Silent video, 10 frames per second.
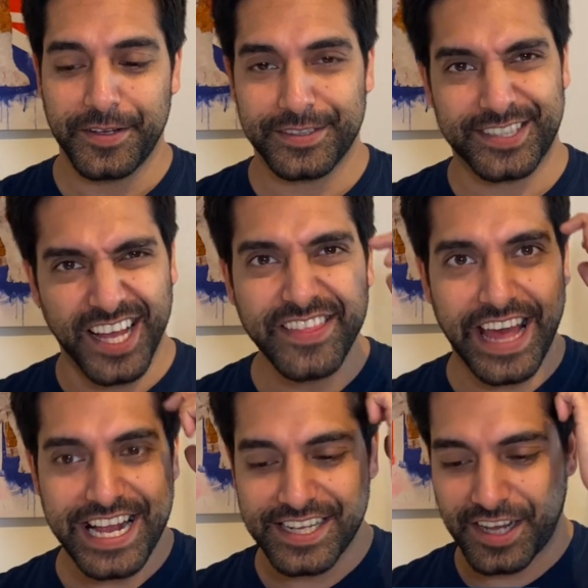
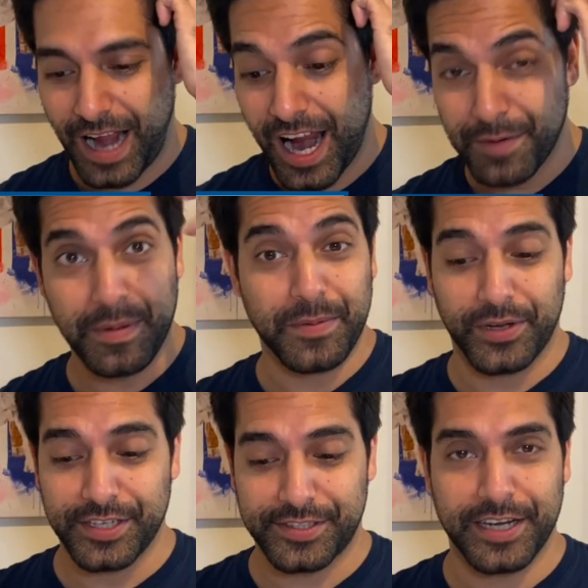Sundays, like I remember
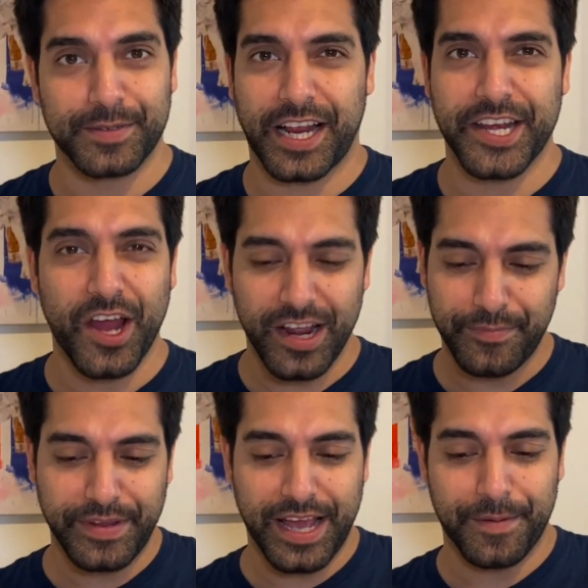personally, it was like nine
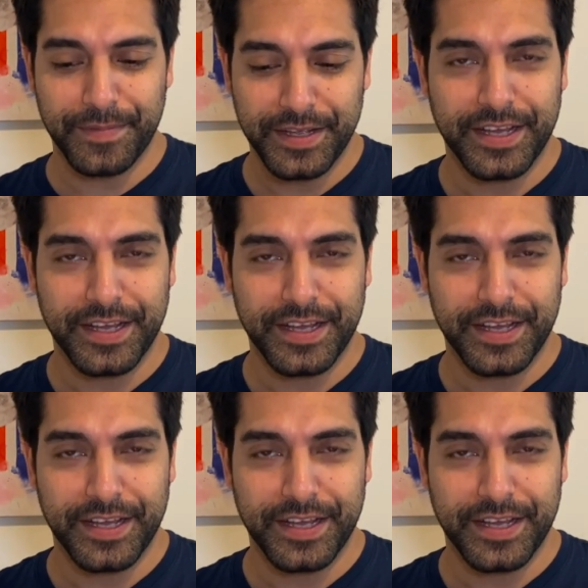p m